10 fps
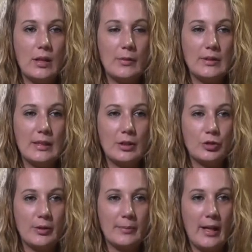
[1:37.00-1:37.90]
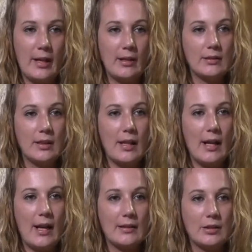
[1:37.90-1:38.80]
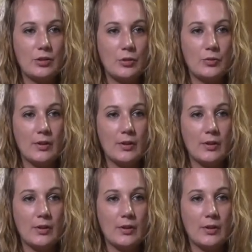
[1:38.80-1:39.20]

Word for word: it was an extreme case and that I had to do